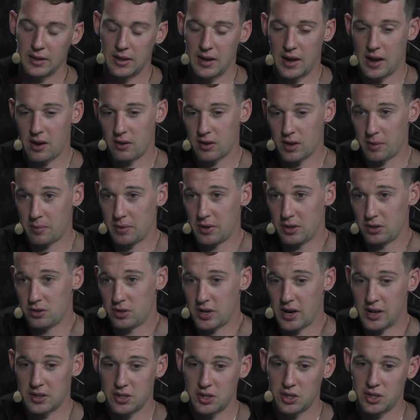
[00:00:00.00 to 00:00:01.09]
now
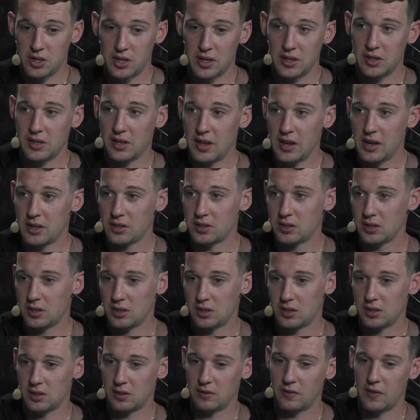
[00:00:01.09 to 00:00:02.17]
transitioning to this,
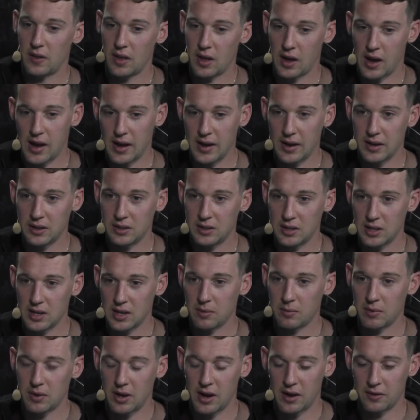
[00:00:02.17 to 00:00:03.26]
it's a high-end
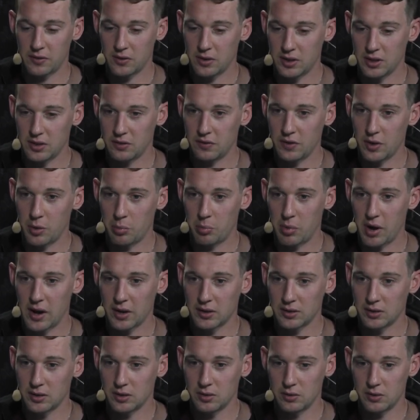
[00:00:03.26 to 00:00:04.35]
team, and after these few
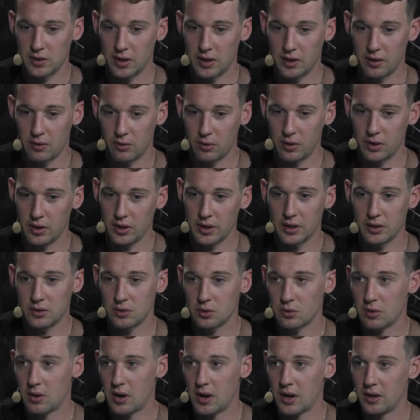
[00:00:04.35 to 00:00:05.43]
practices, we got a really good
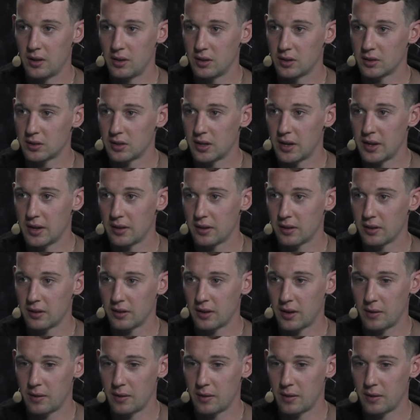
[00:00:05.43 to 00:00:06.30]
squad, it looks like.